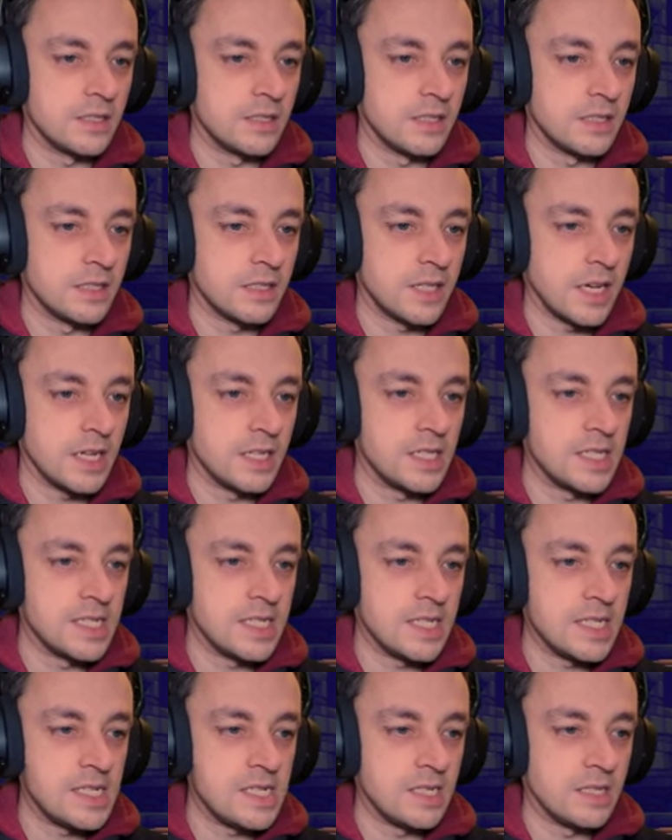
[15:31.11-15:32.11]
It can
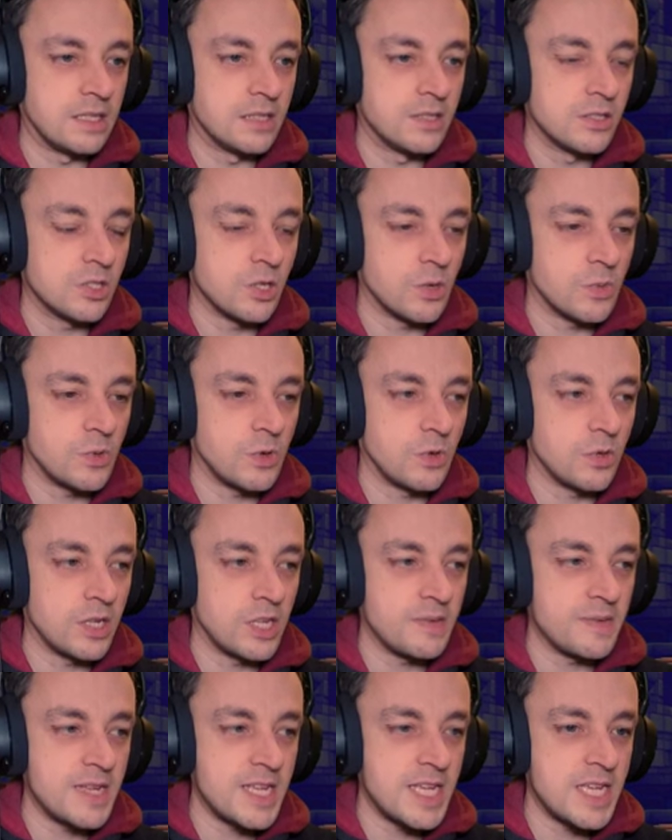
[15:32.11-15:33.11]
indeed. Stop calling me